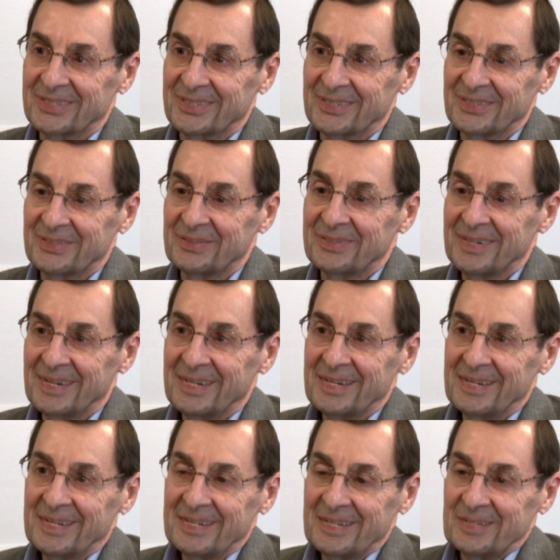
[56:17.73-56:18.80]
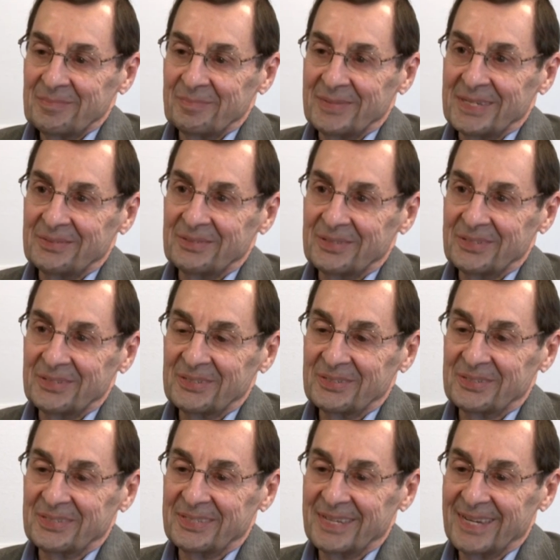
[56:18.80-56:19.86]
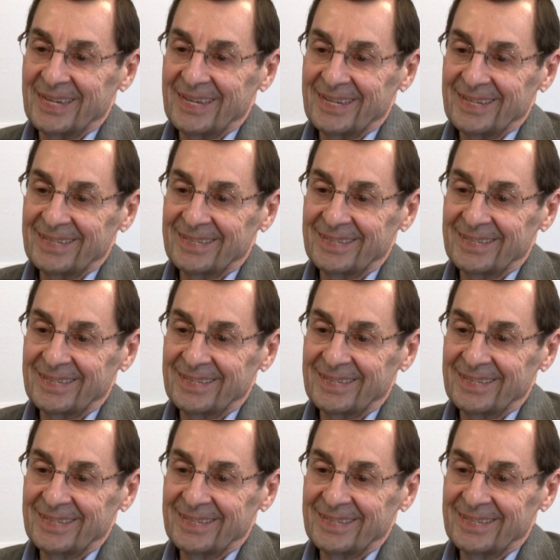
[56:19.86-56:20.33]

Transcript: to meet with you today.